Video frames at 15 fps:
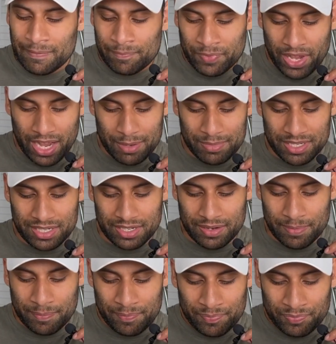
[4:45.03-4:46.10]
I
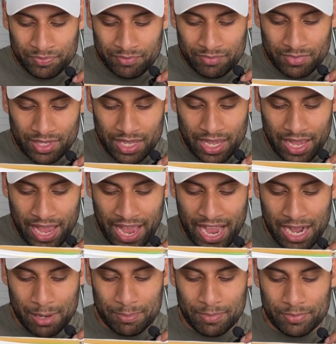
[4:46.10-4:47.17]
mean,
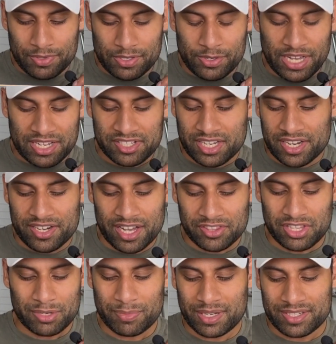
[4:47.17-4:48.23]
how you guys got
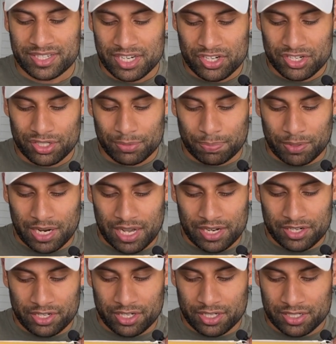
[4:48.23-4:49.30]
nothing but digital
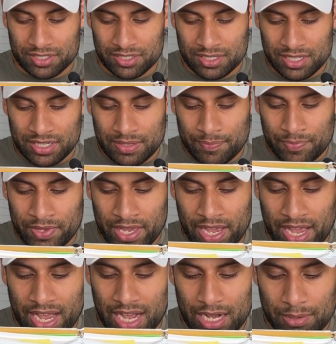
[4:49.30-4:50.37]
products?
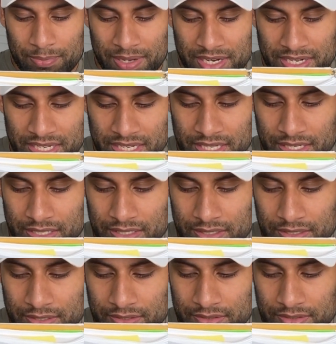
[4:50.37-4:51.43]
How many
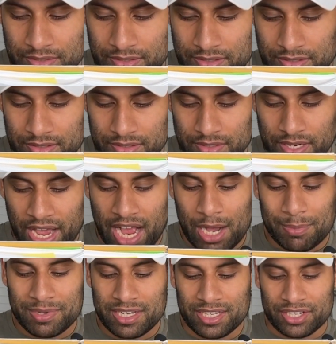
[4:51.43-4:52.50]
how
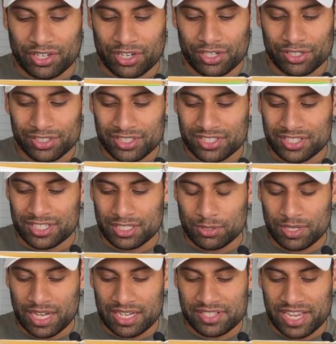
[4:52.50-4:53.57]
many girls do you
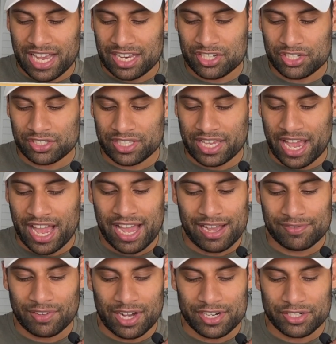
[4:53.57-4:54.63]
guys actually
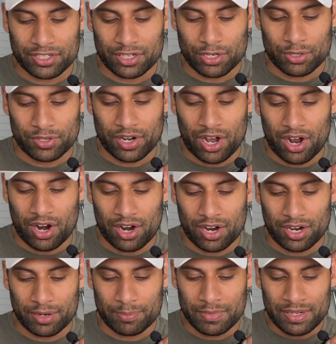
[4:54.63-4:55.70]
have on your own
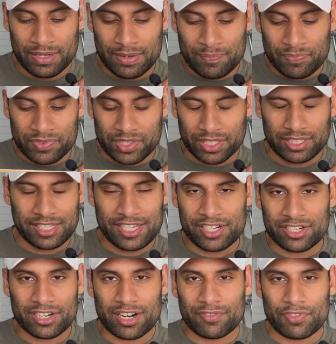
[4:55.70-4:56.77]
arm? The
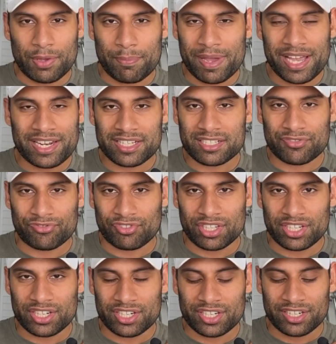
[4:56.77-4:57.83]
leader of the
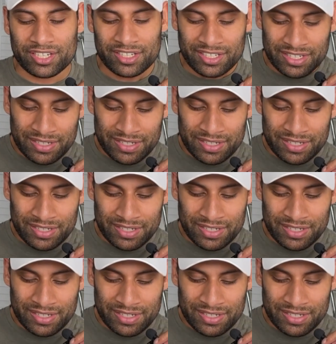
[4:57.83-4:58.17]
Manosphere